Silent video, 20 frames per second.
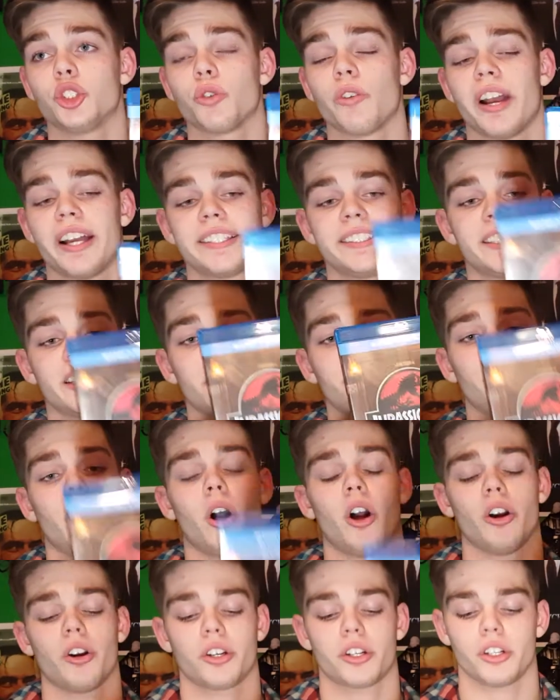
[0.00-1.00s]
Jurassic
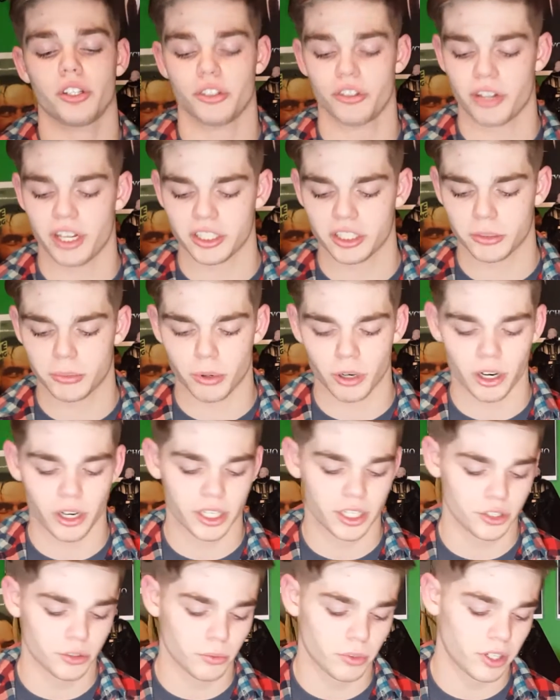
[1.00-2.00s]
Park. Jurassic
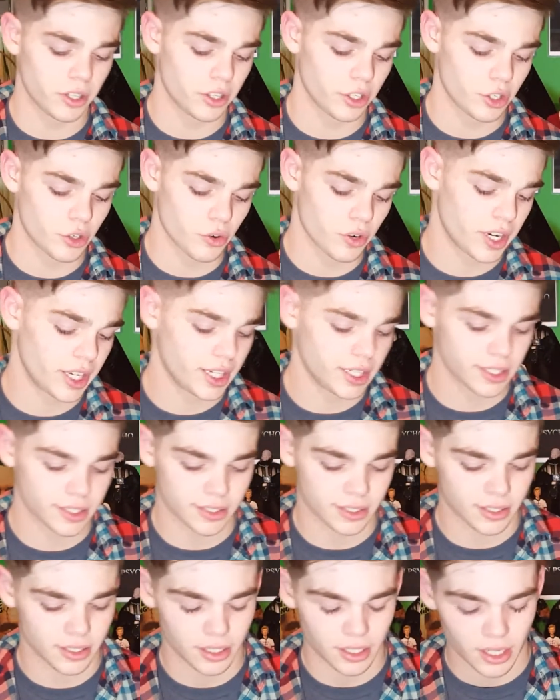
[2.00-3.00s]
Park is one of the
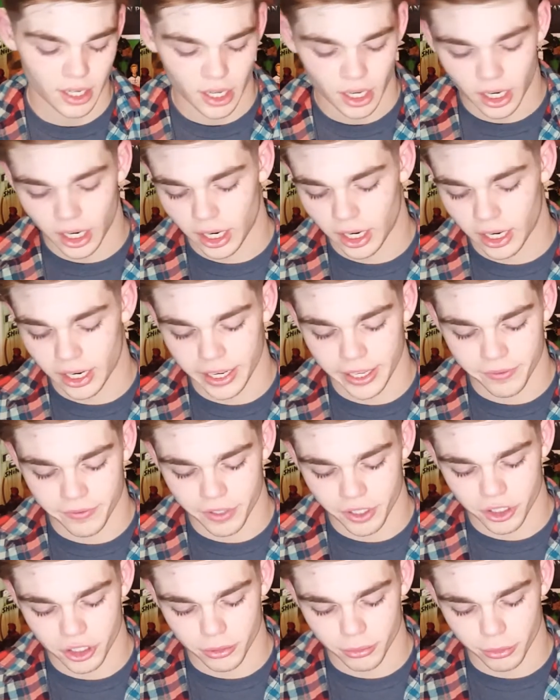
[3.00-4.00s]
greatest
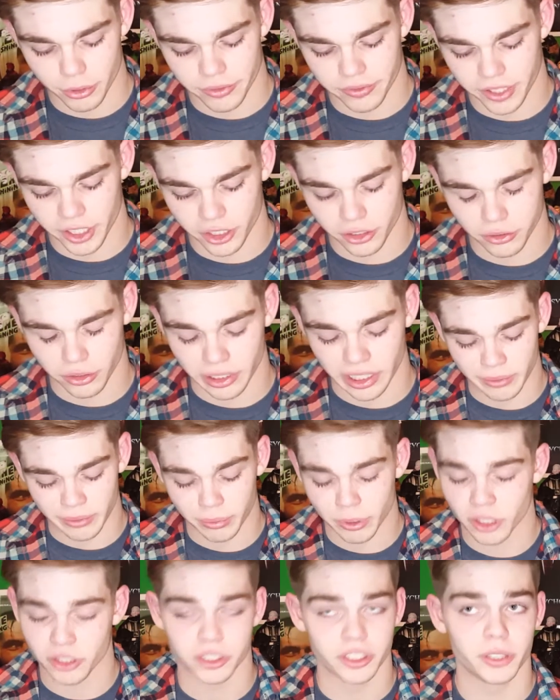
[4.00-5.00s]
adventure movies.
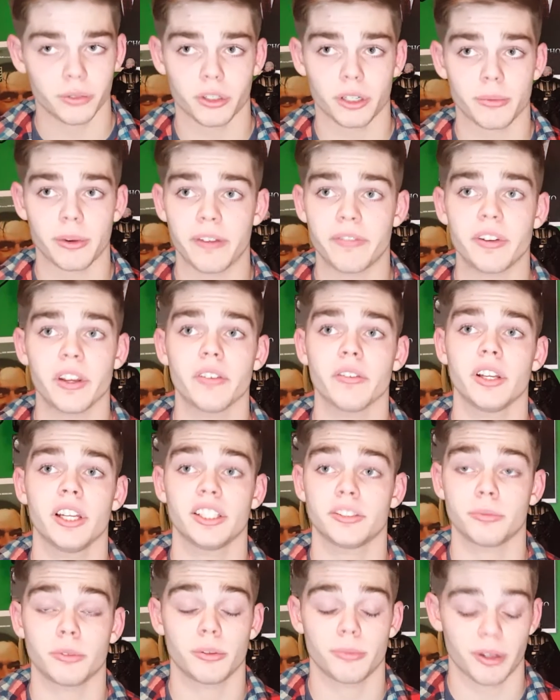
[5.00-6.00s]
Personally, it's one
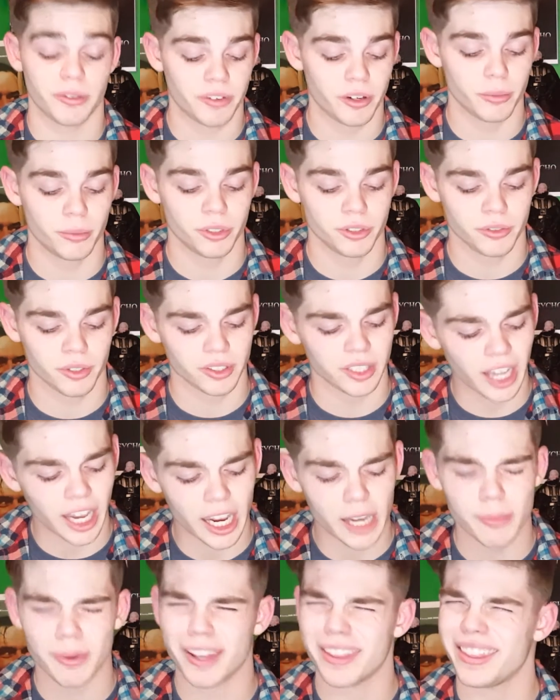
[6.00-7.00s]
of my favorite movies of all
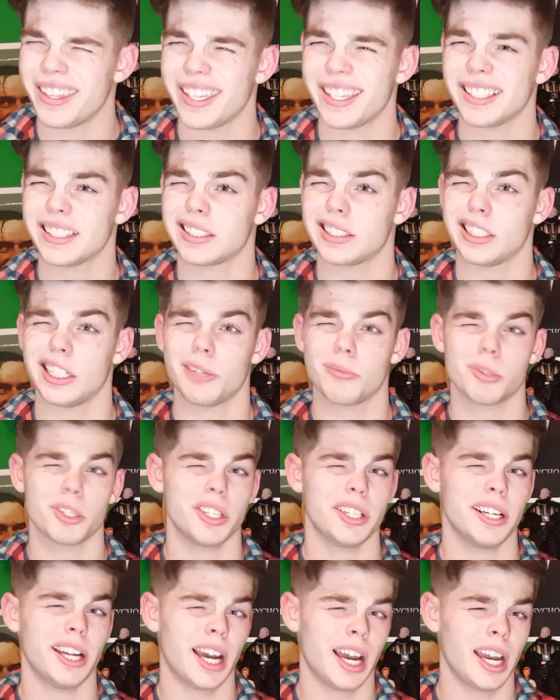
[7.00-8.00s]
time. I think it's number
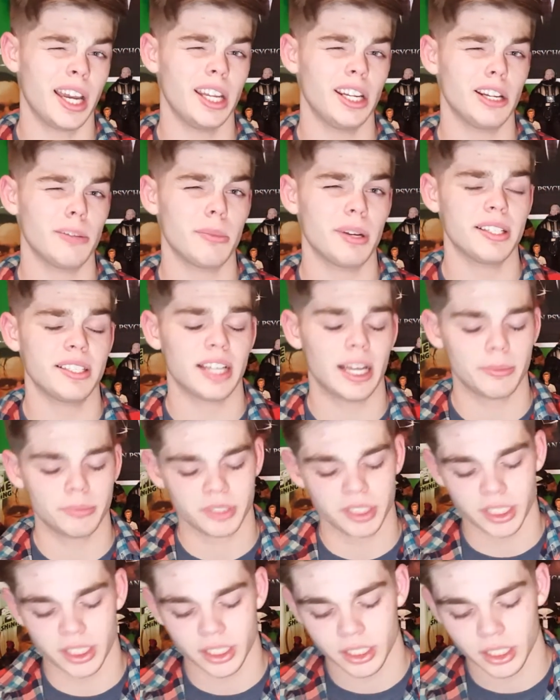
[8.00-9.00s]
9 on my top
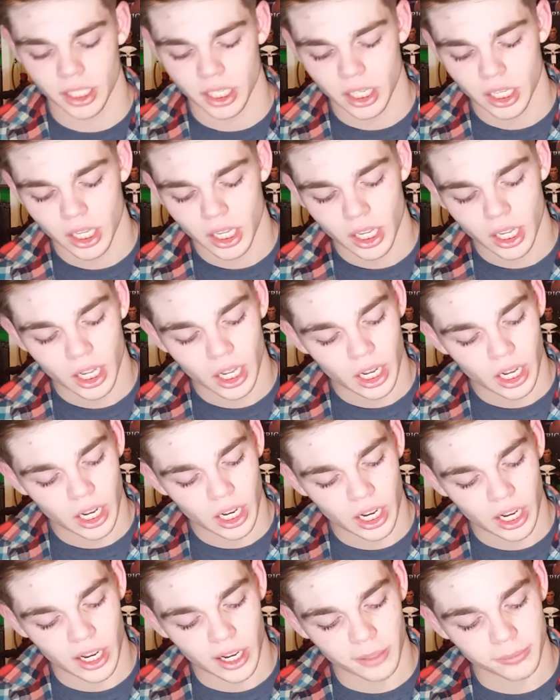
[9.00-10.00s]
10.
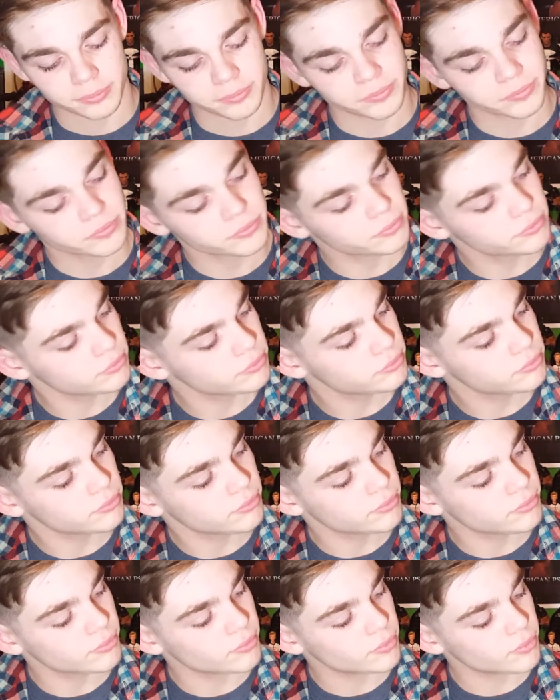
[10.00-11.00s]

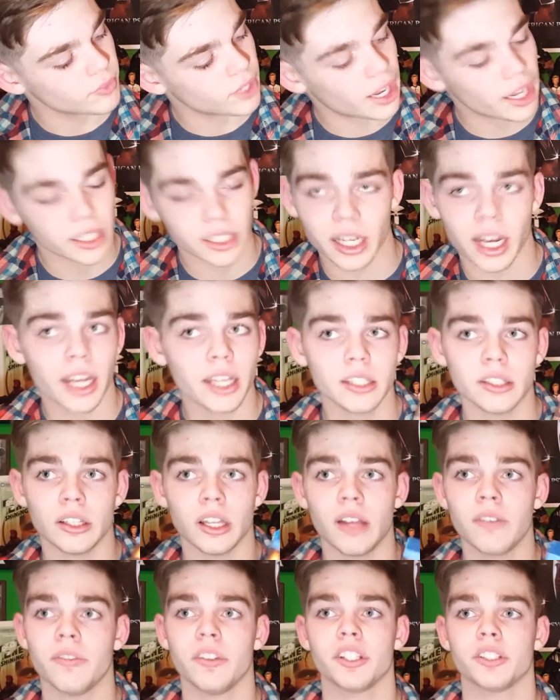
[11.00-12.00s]
I
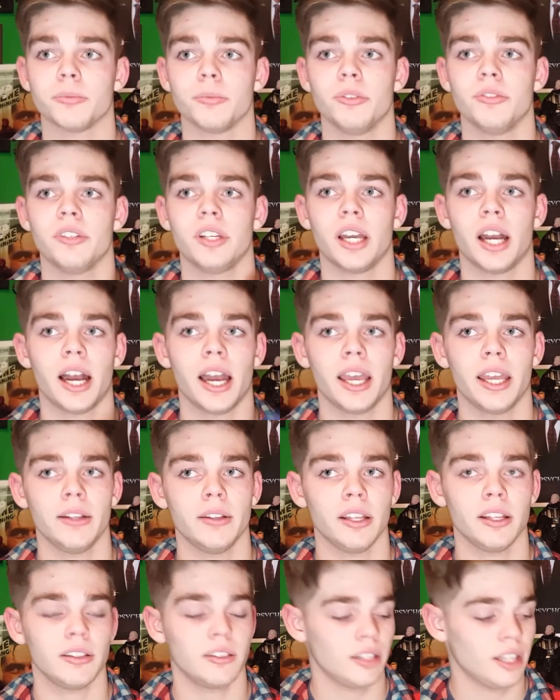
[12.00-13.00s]
love this movie.
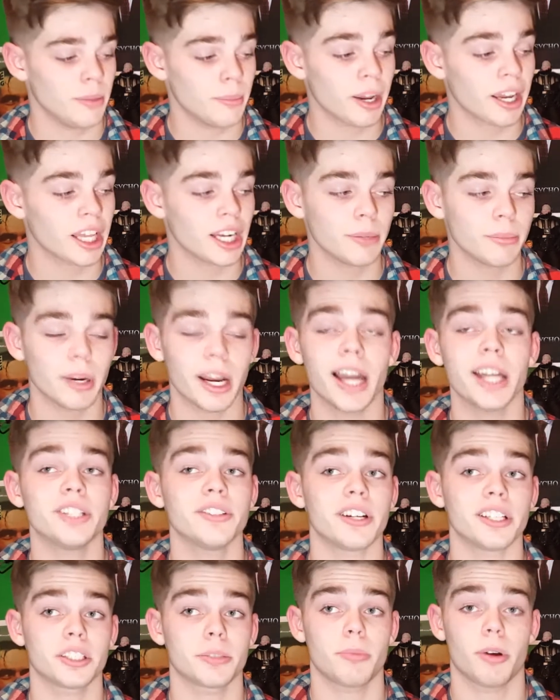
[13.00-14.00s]
Am I gonna buy
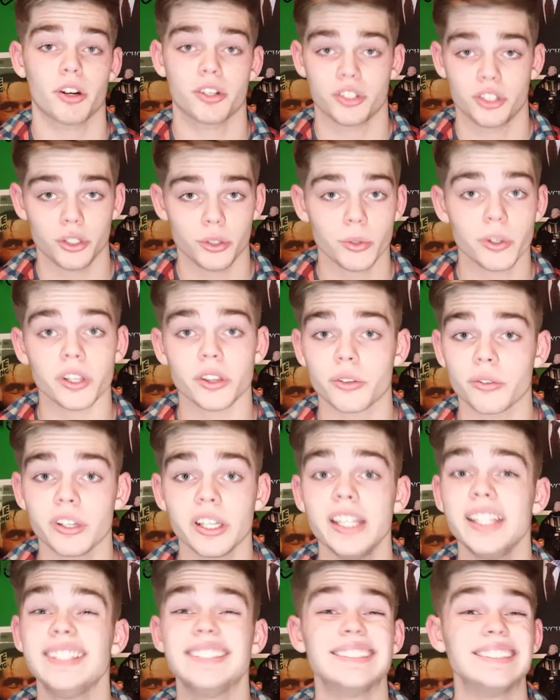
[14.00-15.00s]
Jurassic Park 2 and
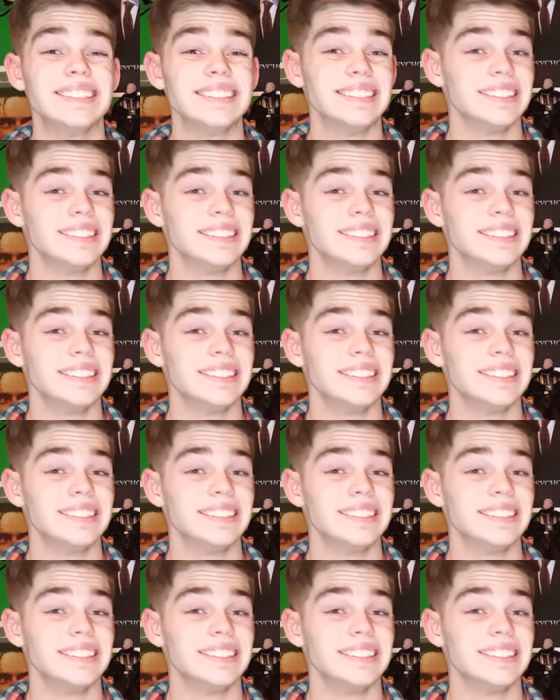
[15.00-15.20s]
3?